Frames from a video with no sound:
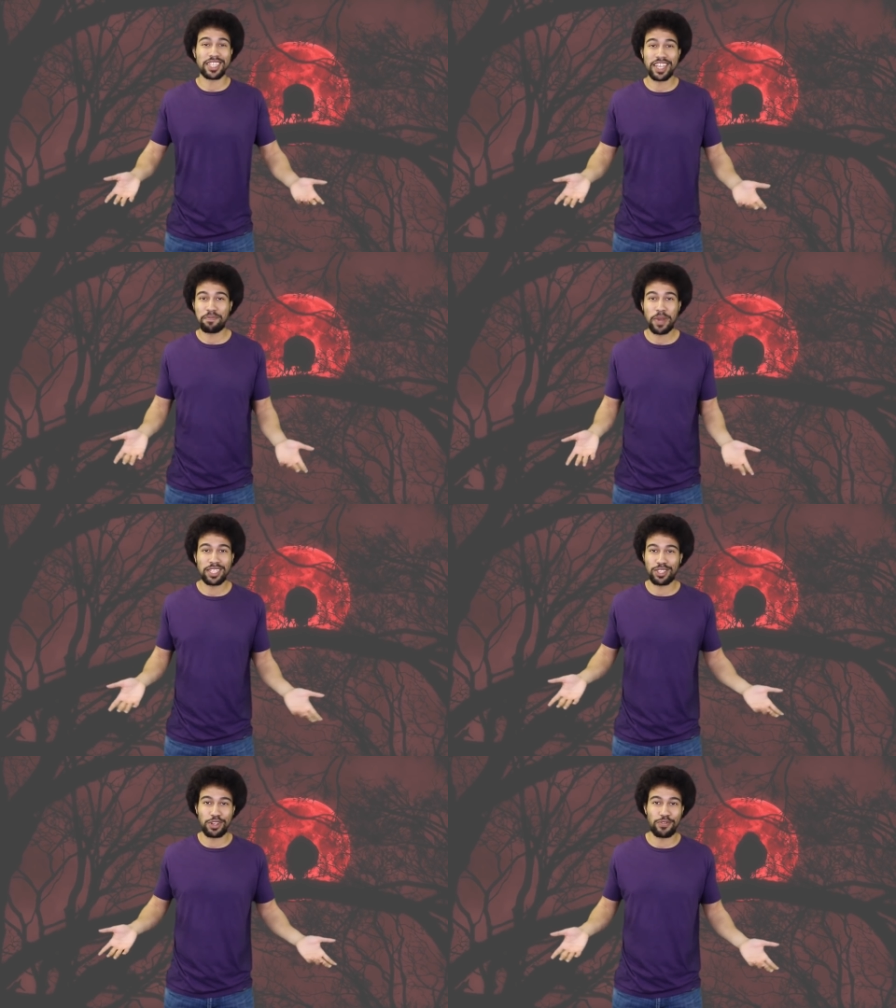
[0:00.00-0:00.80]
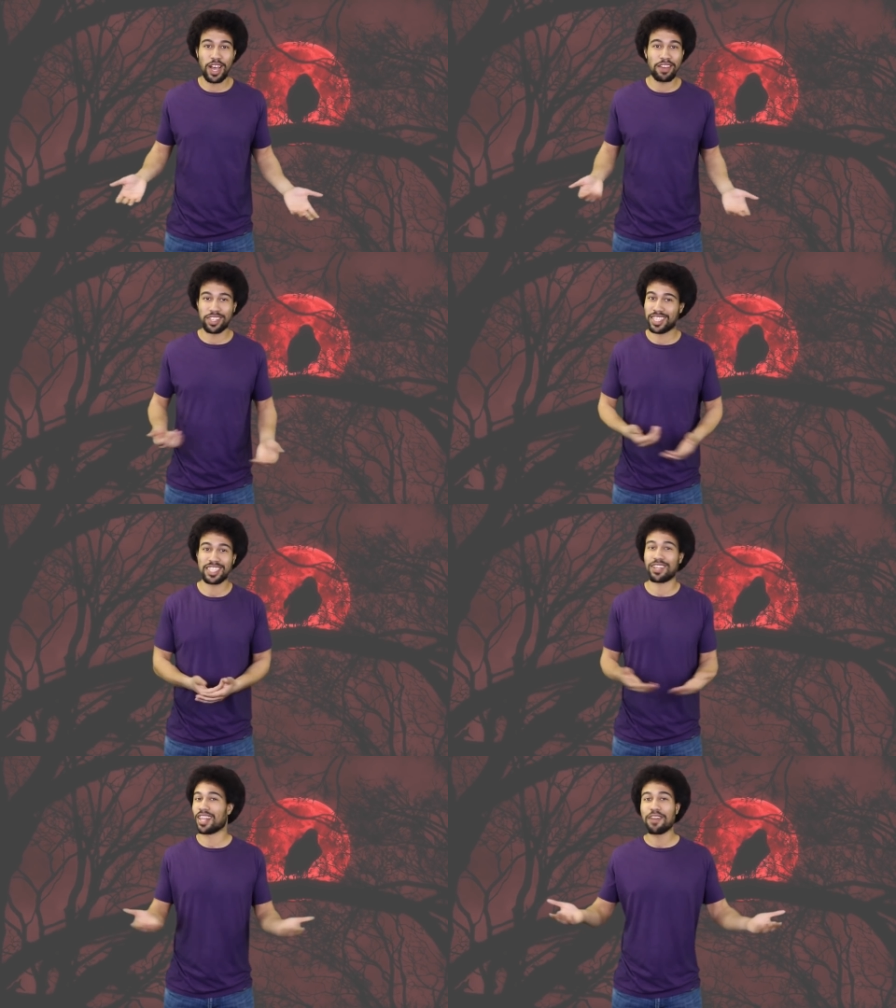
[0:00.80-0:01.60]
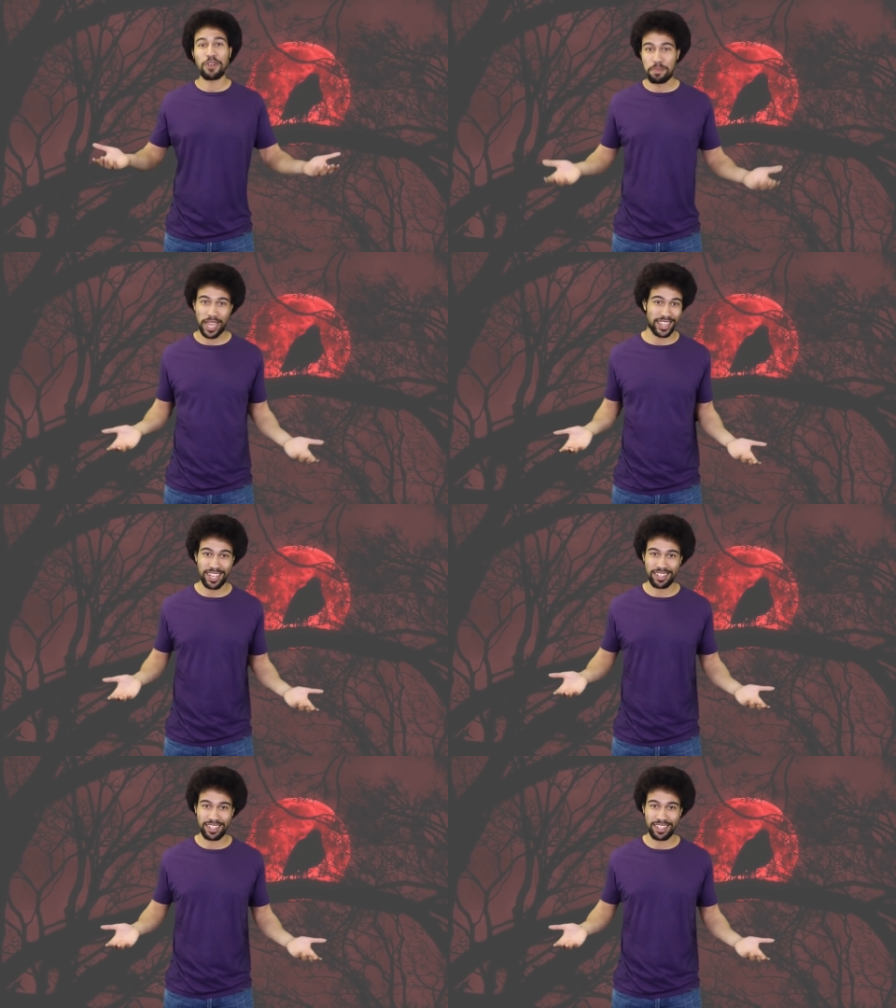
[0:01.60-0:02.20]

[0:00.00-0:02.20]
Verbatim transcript: didn't live past 35 because that's how life went back